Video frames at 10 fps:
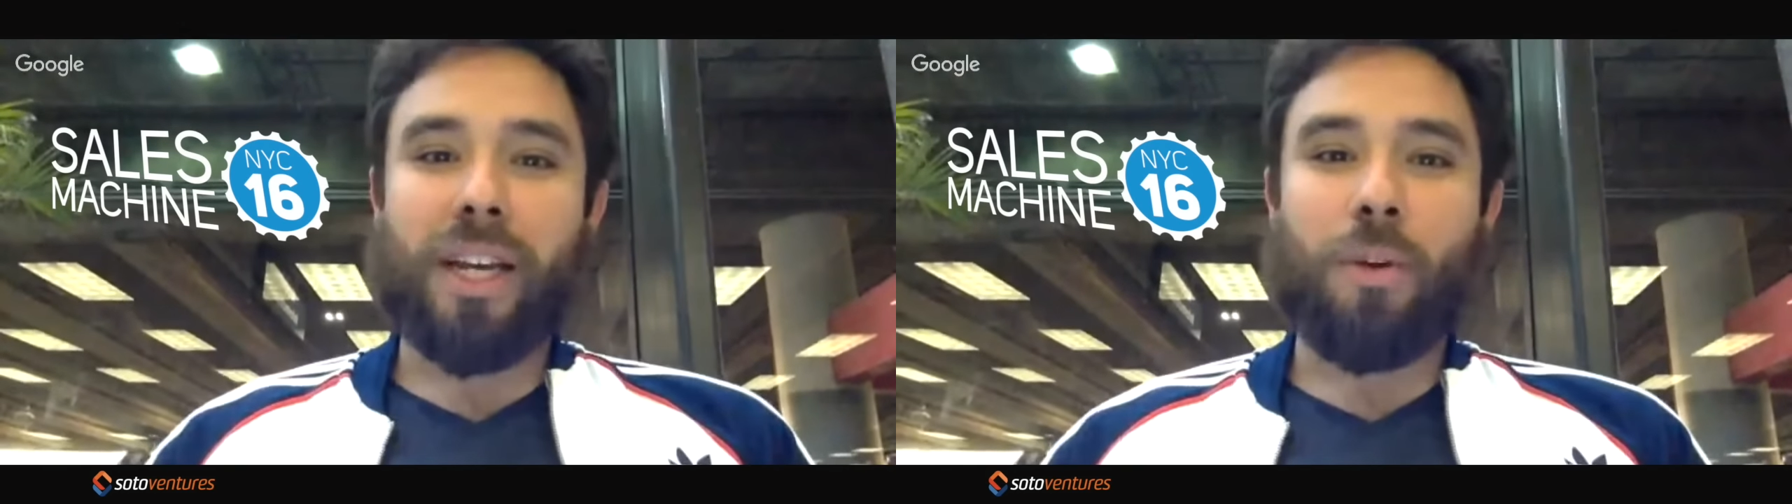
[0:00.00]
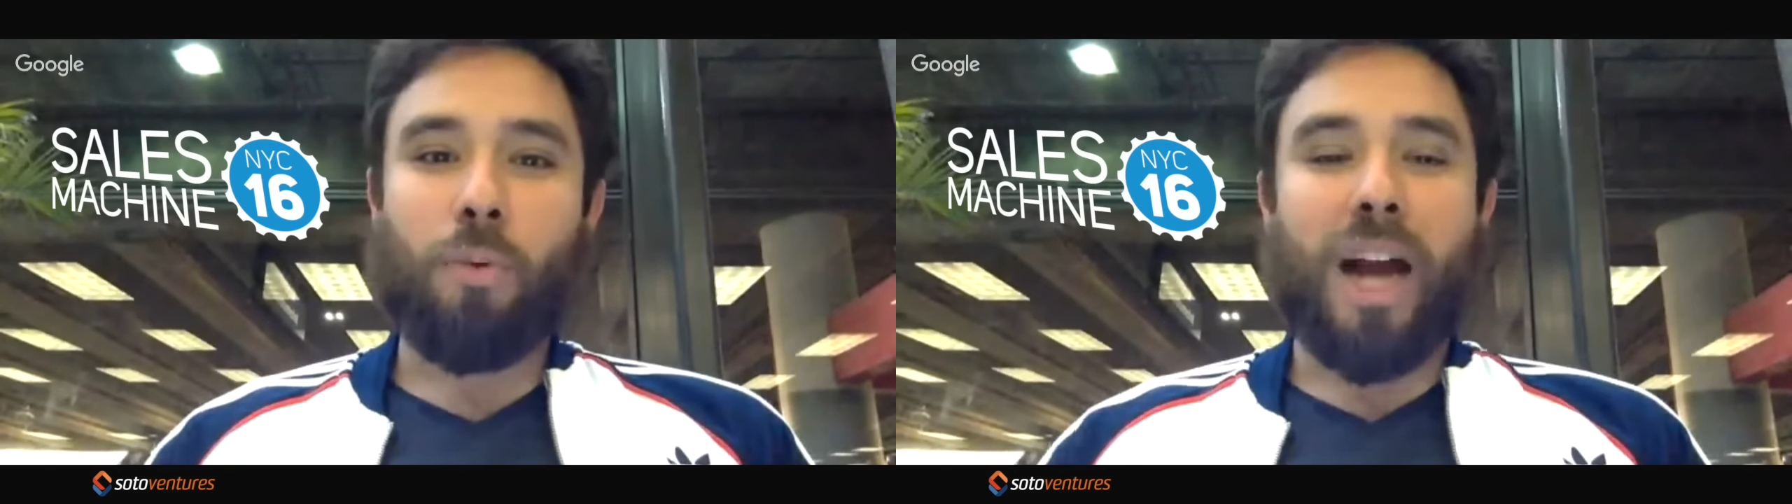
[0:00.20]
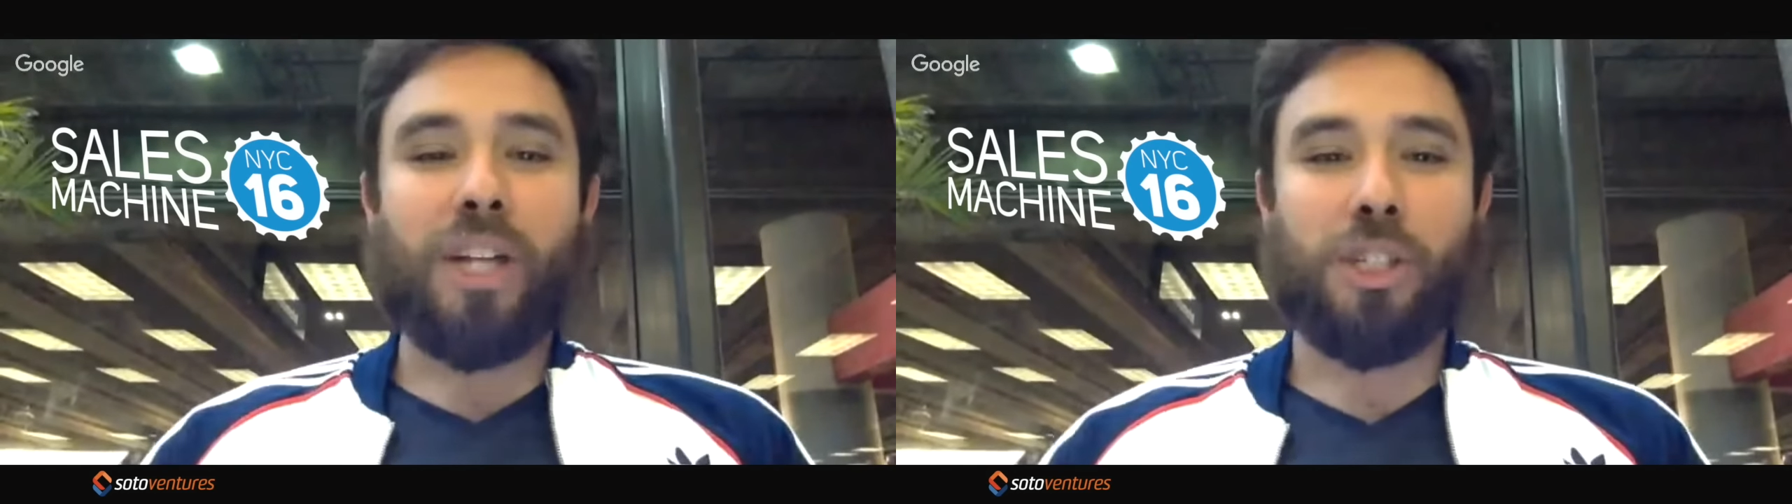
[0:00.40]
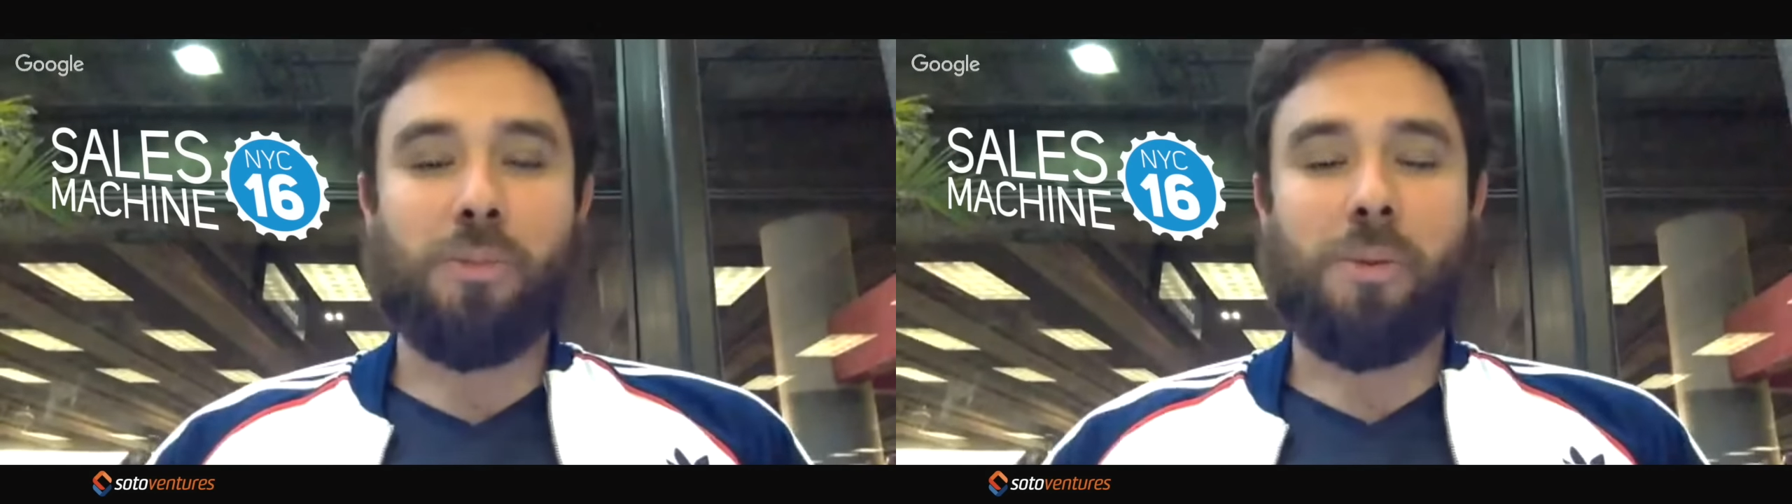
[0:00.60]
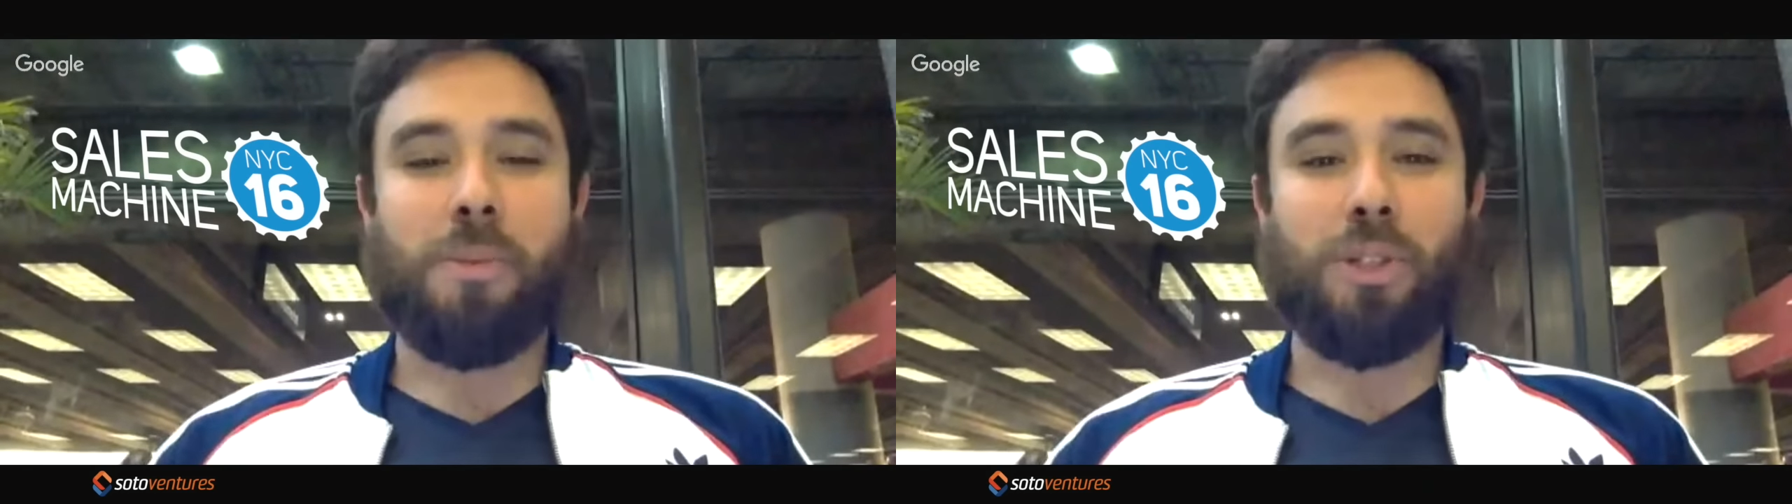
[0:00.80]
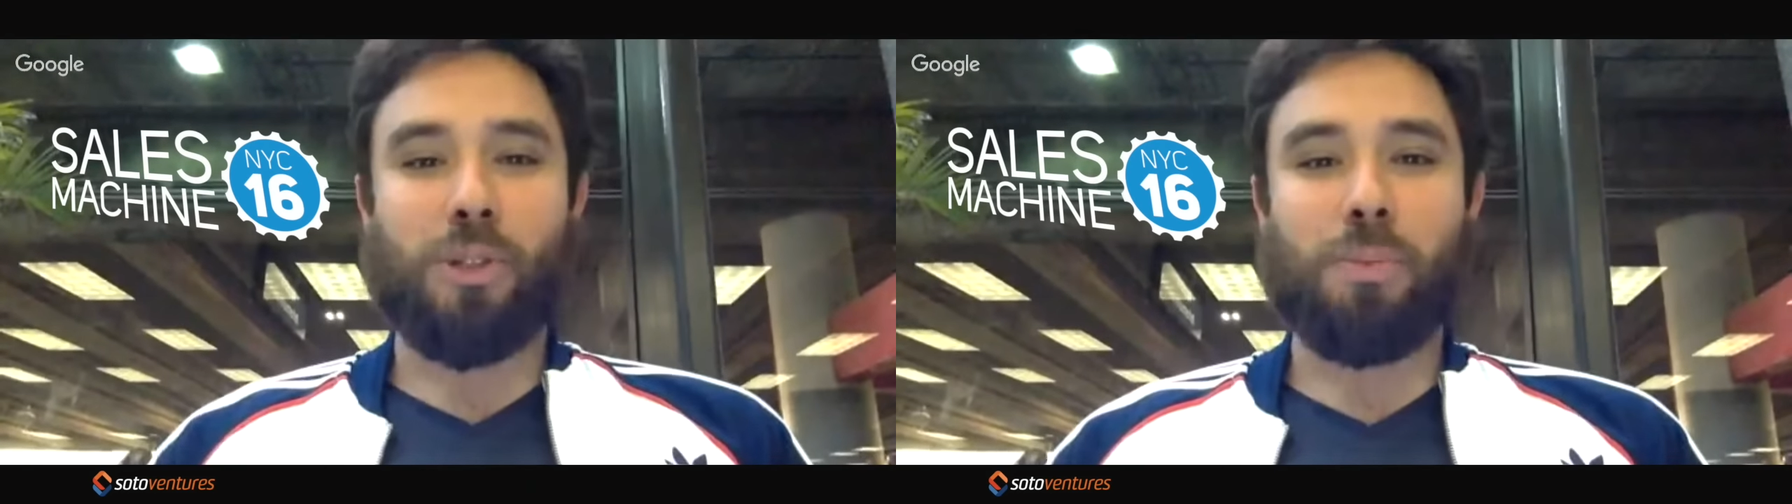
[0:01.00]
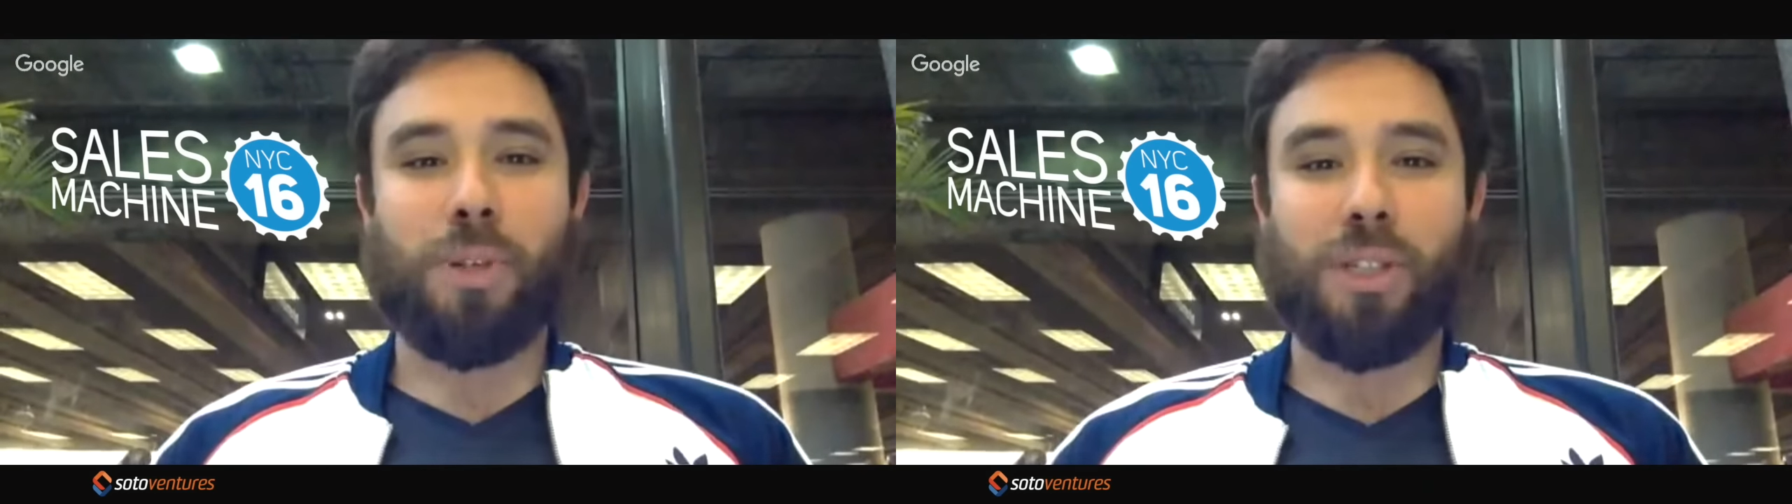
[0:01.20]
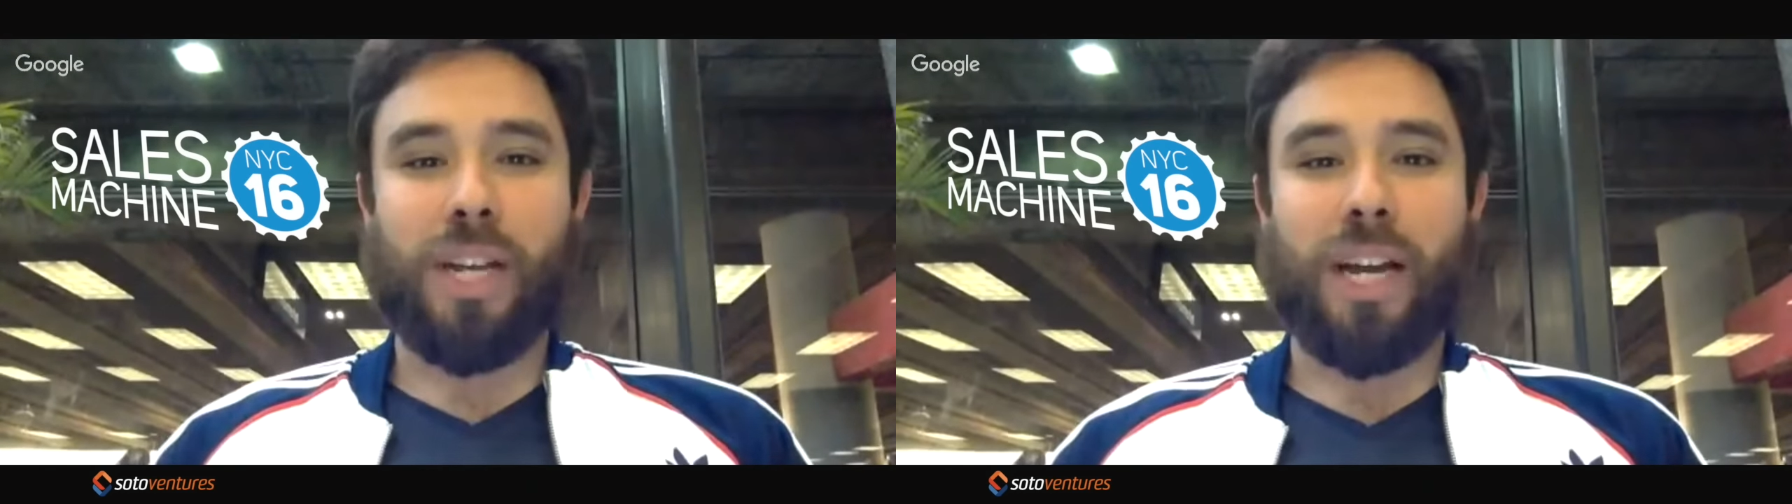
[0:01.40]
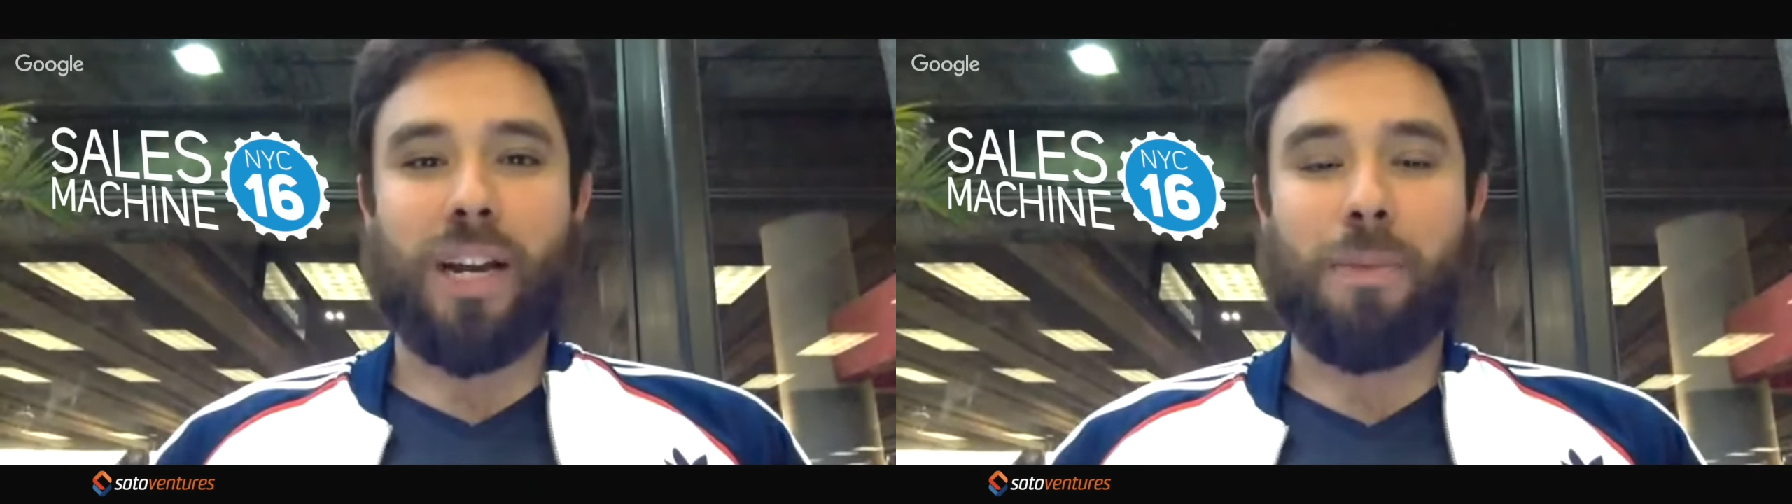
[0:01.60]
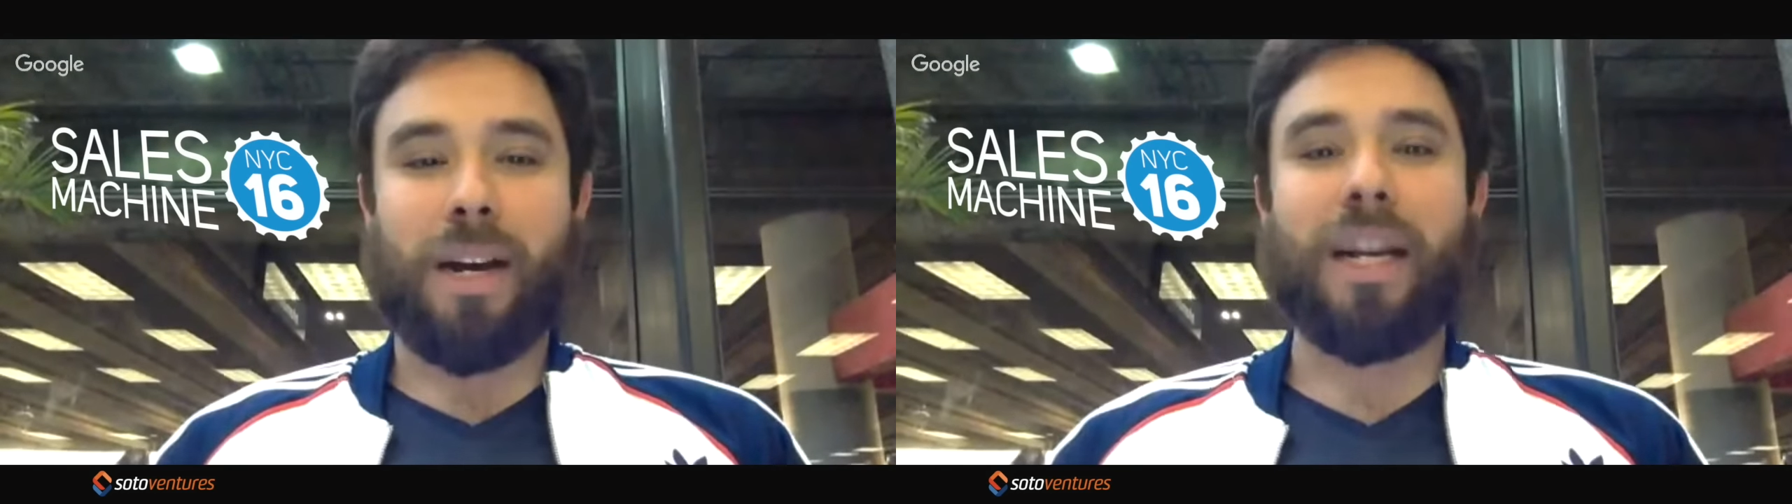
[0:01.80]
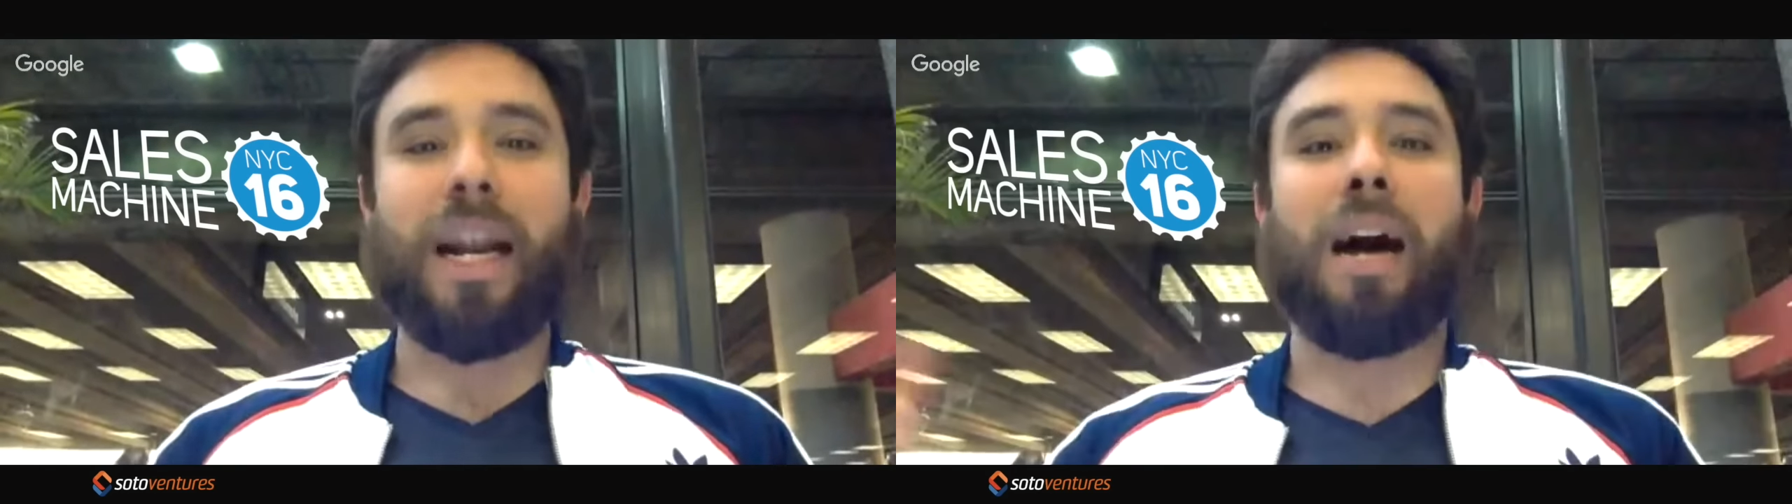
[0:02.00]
and why should we be super excited about it